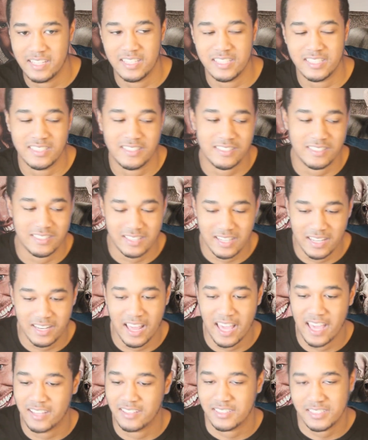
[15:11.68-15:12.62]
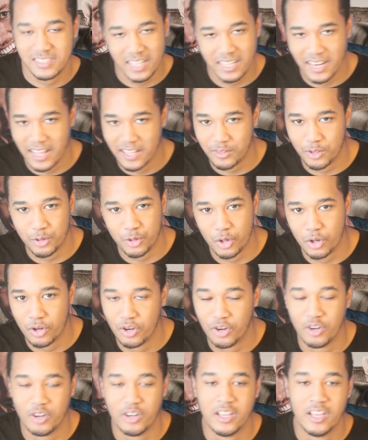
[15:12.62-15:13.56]
this, say that, say that the
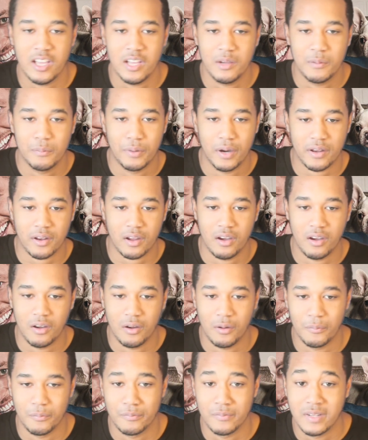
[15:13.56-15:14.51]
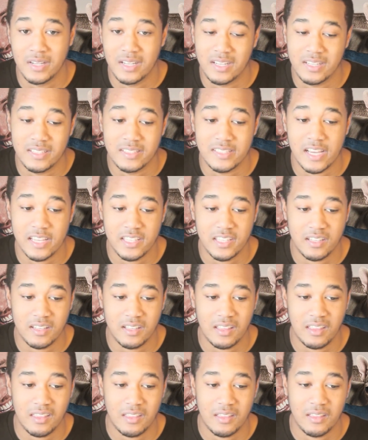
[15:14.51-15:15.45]
third, but um, tell
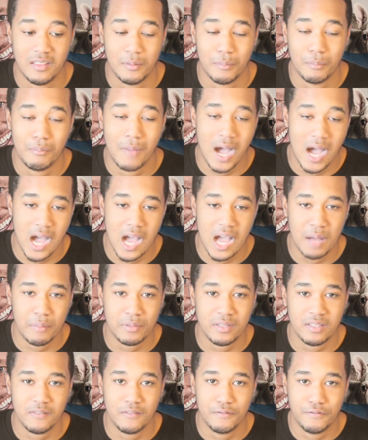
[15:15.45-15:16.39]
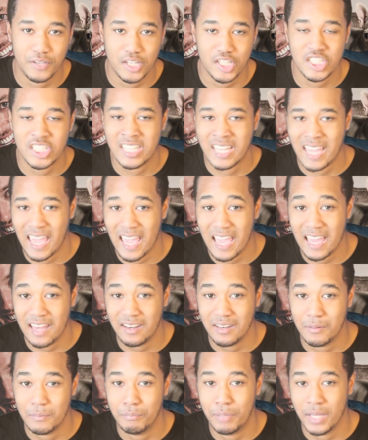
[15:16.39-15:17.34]
your mom, fish,
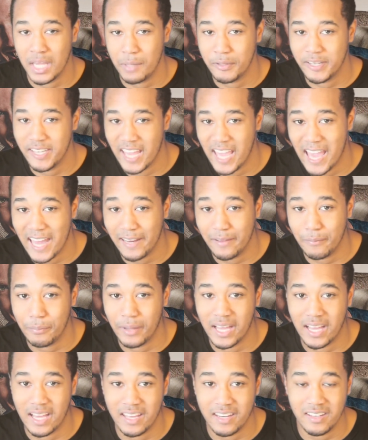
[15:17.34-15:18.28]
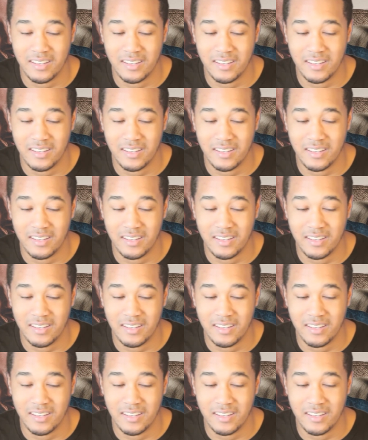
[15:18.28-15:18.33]
cat, baby daddy about